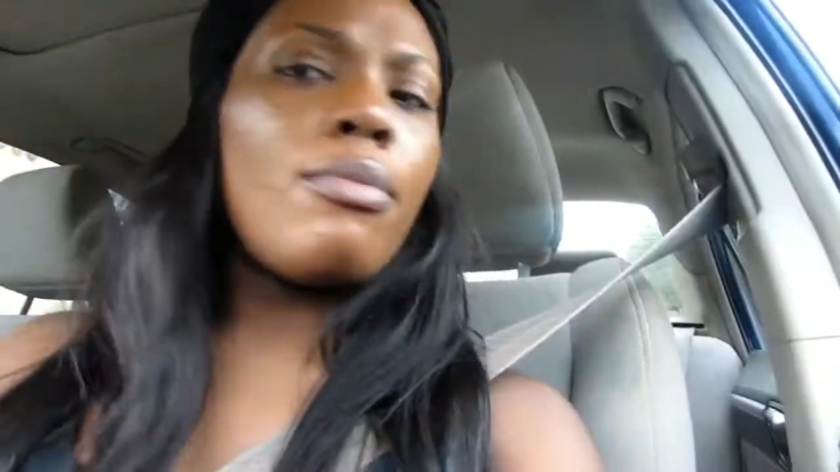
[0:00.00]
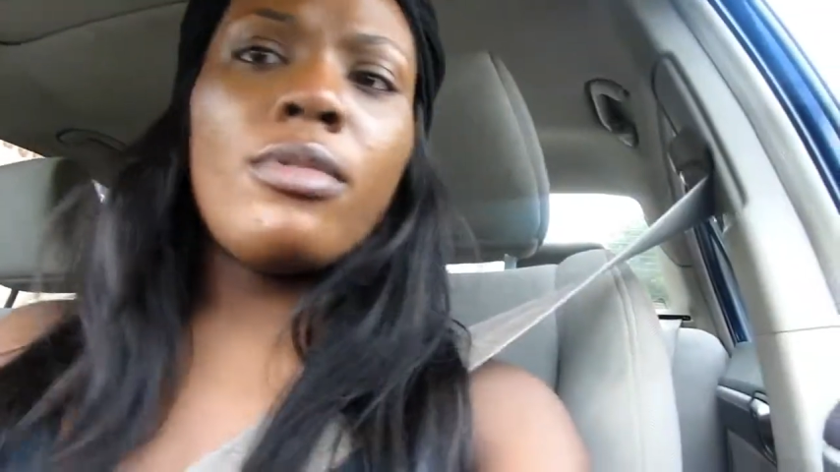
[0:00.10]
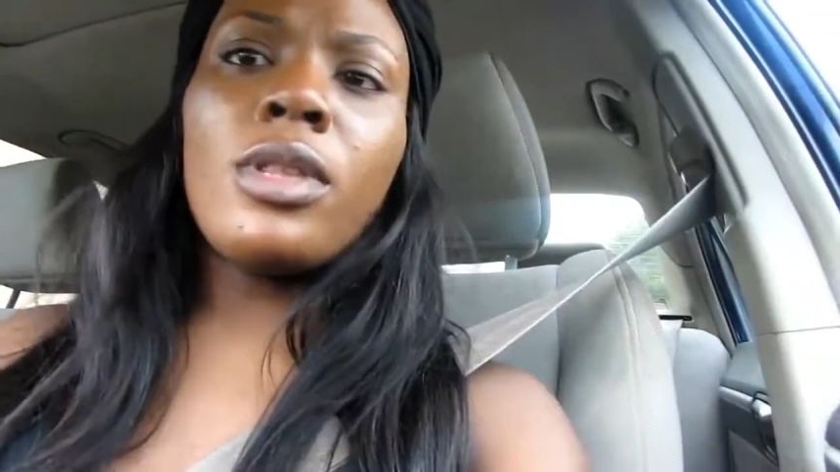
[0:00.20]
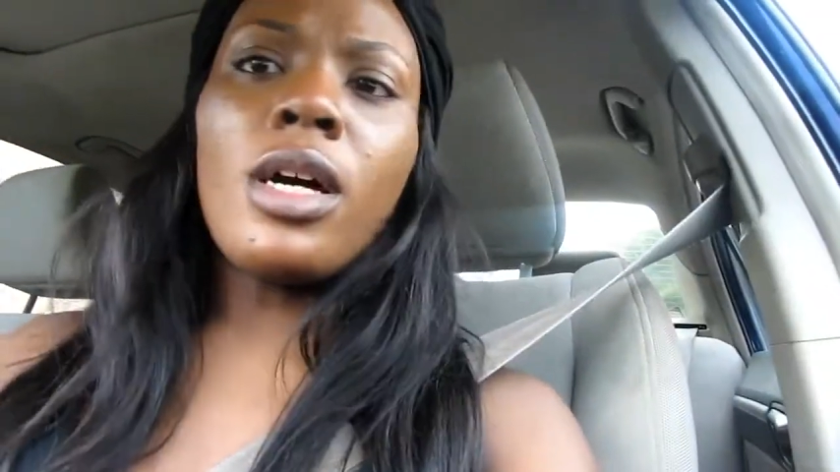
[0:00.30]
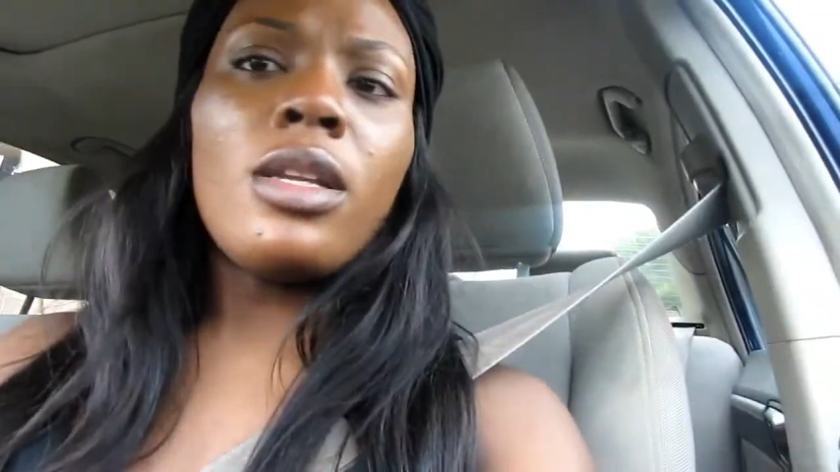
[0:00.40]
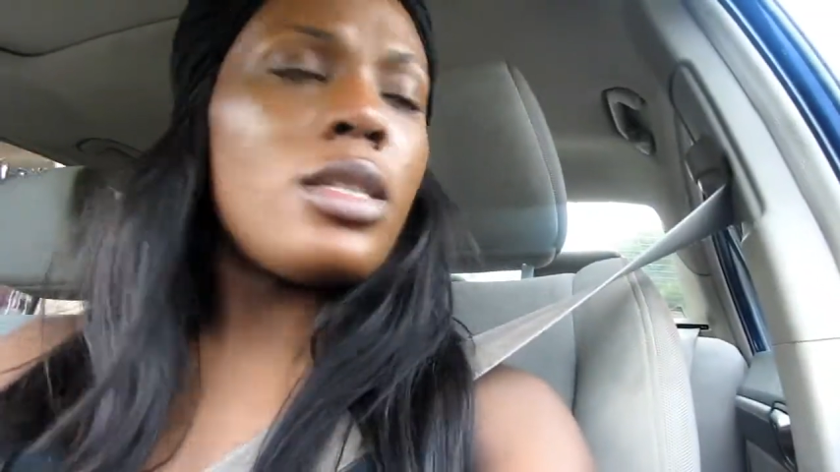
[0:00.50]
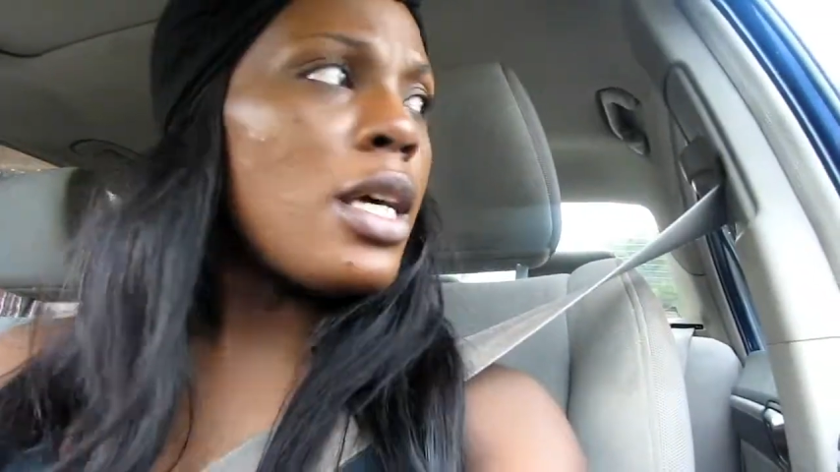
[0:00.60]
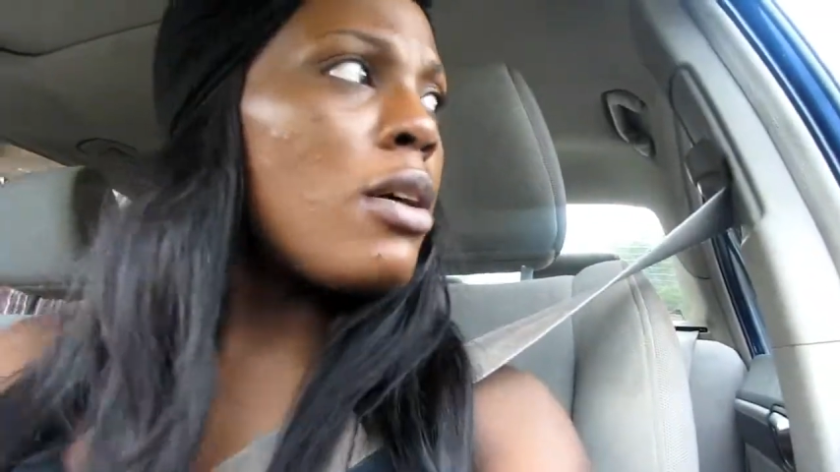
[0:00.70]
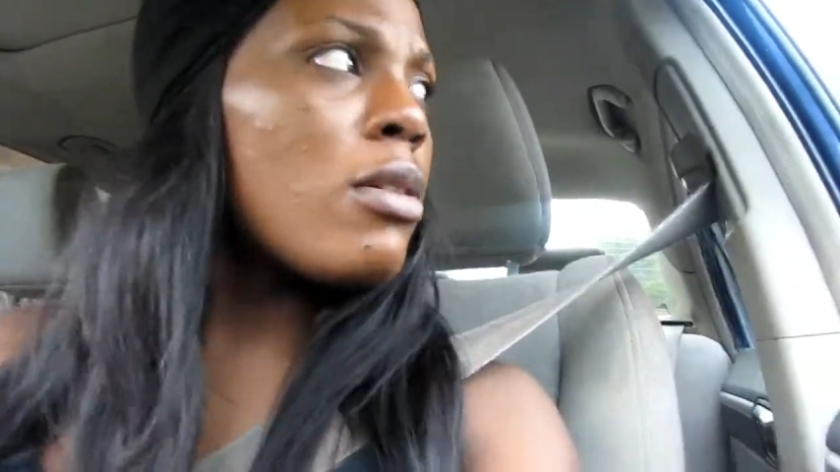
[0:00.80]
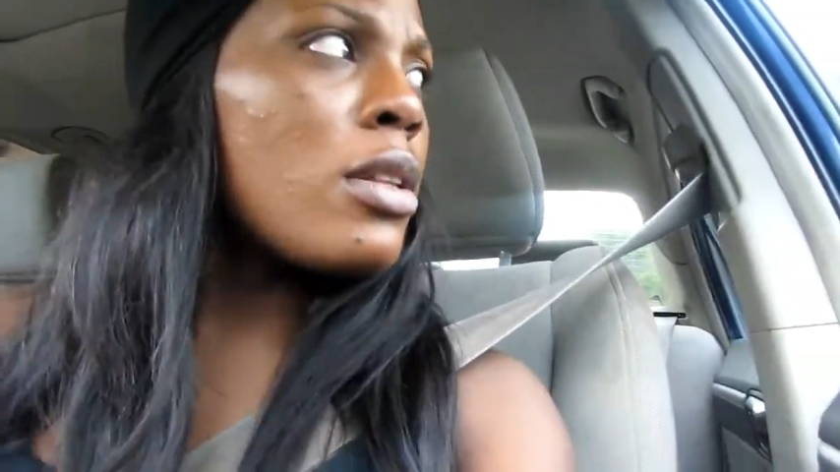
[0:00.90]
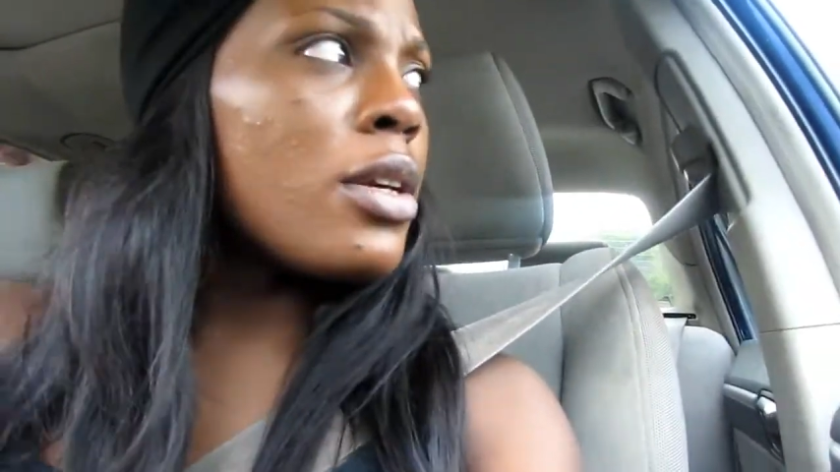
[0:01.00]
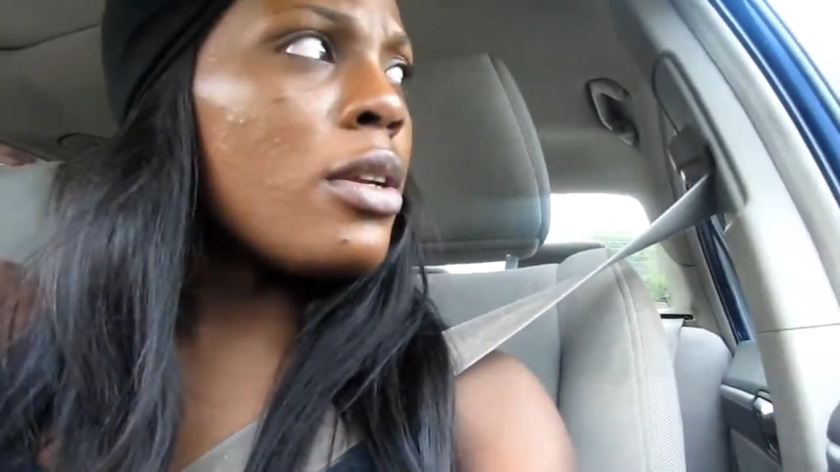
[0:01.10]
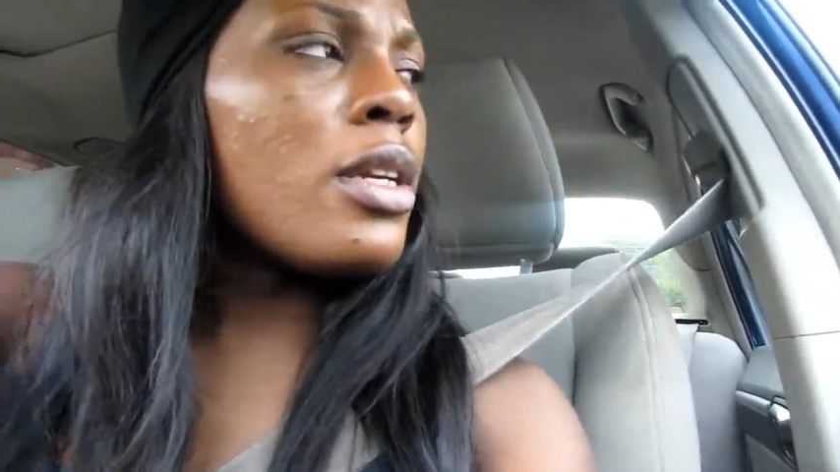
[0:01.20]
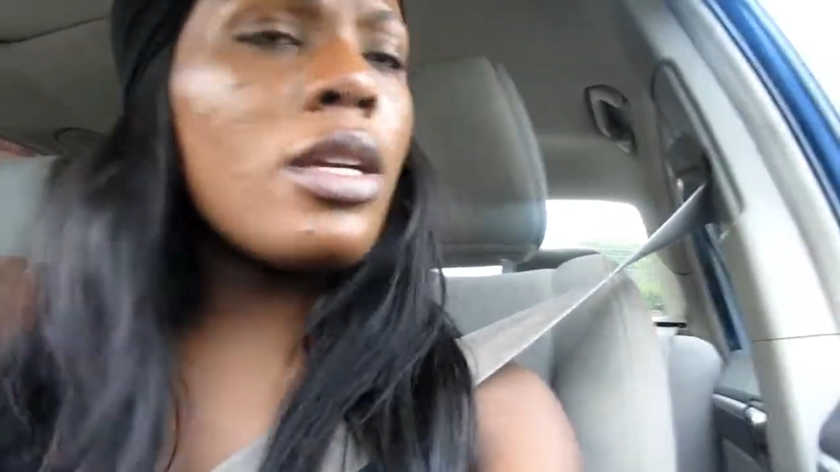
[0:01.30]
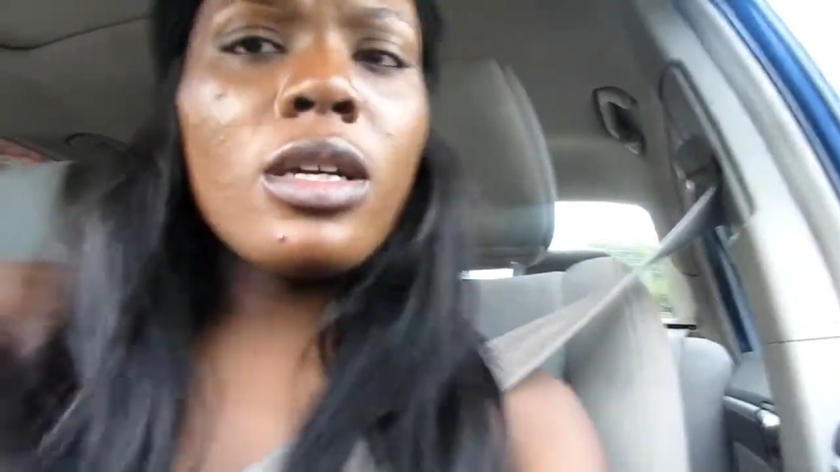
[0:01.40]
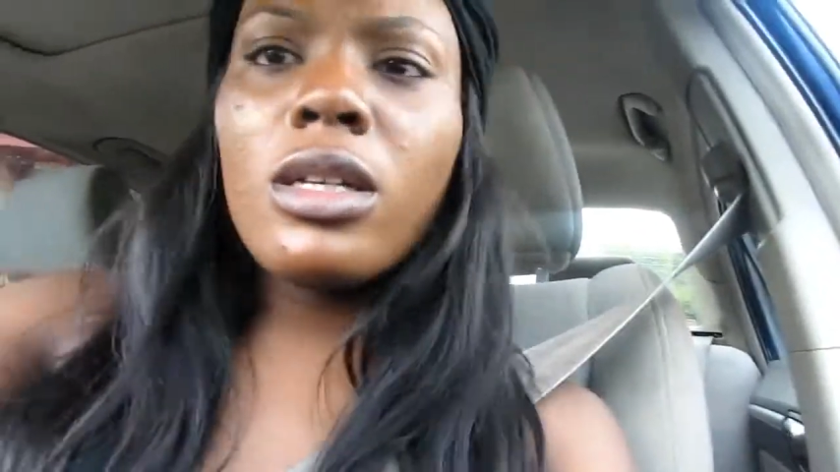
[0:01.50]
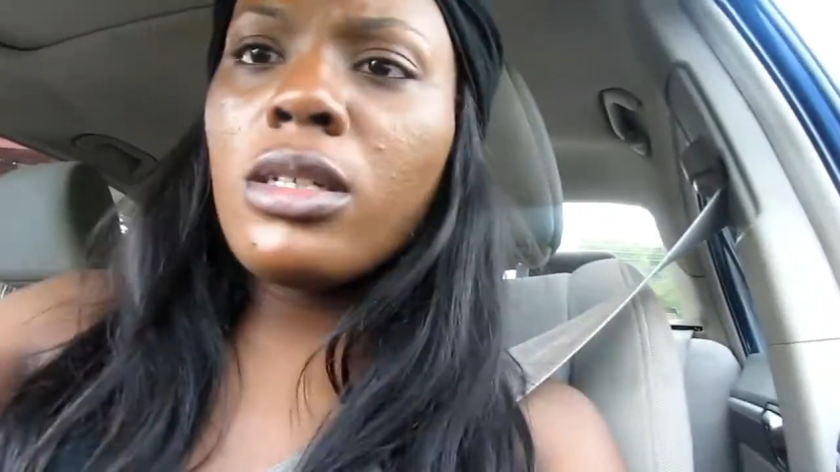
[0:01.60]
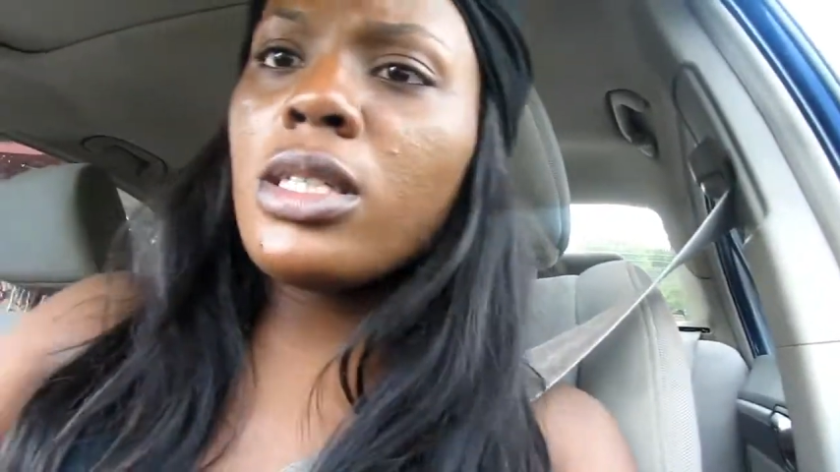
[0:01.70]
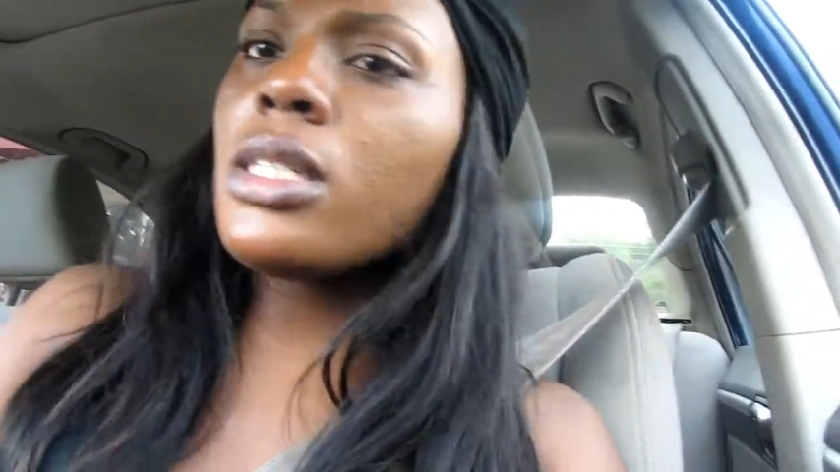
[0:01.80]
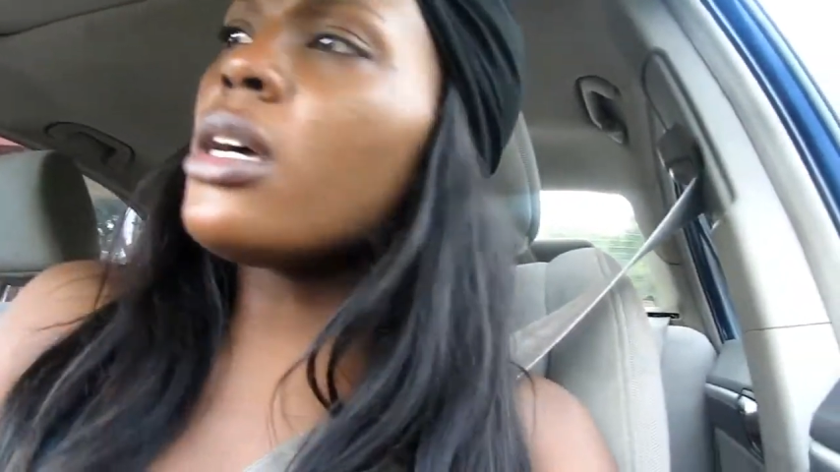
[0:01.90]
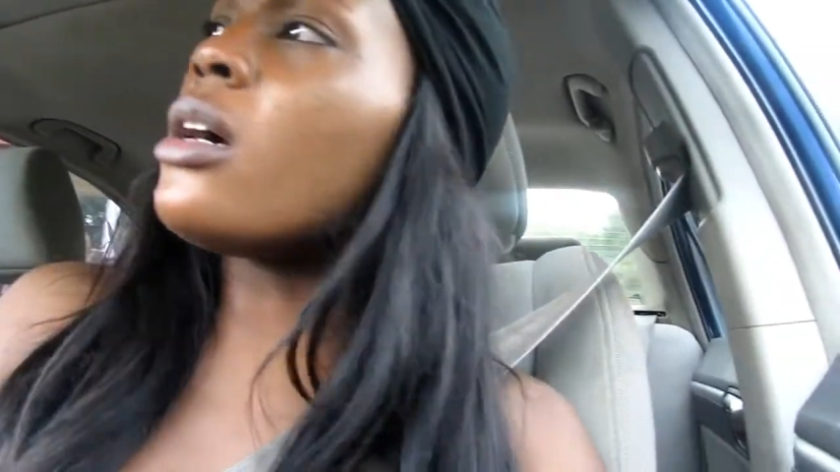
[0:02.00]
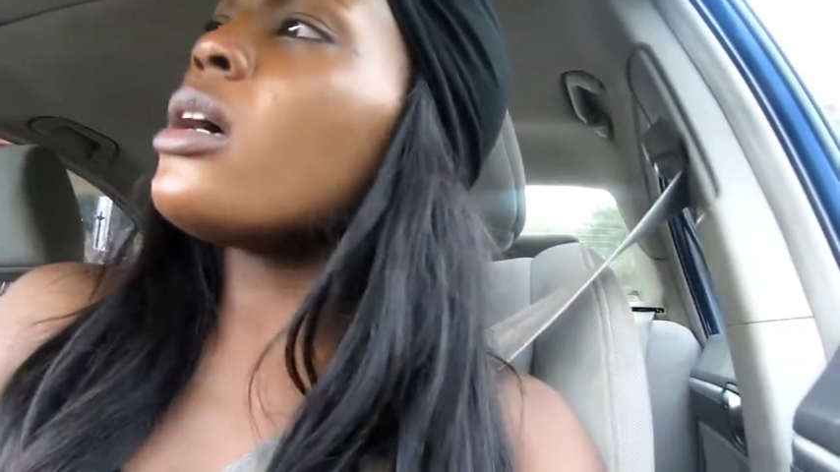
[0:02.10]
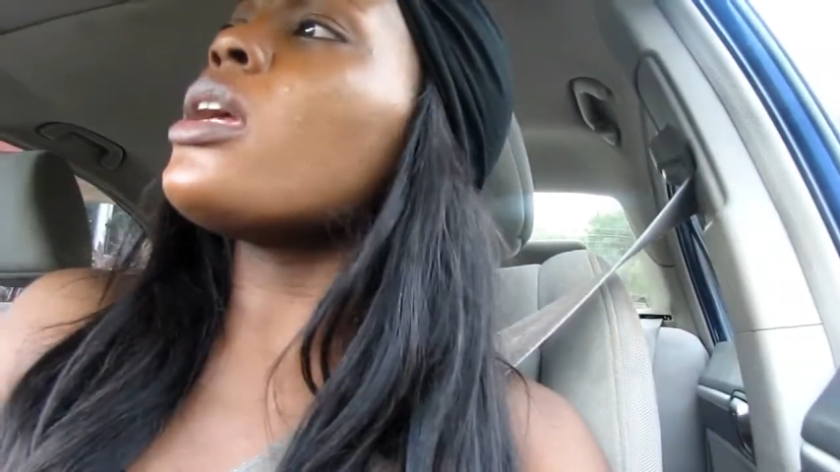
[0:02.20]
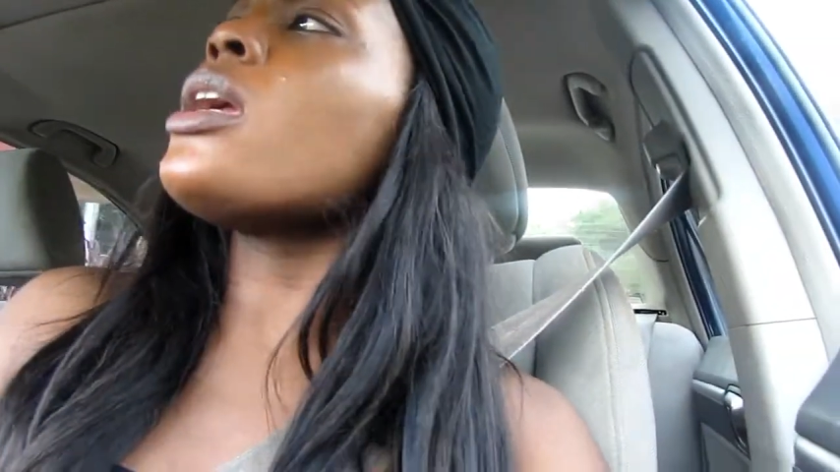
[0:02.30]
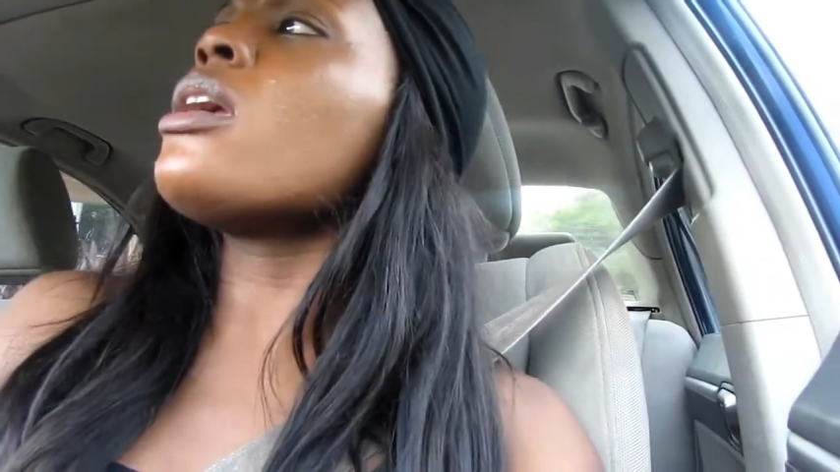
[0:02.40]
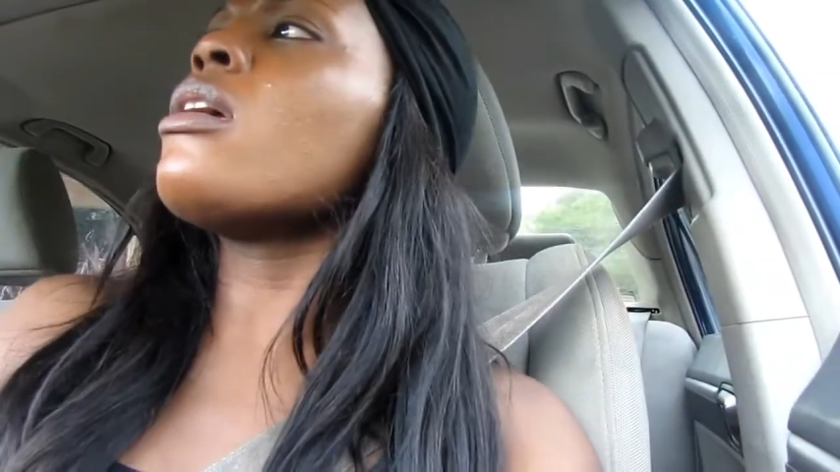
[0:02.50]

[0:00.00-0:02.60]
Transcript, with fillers: thought this out clearly because, honey,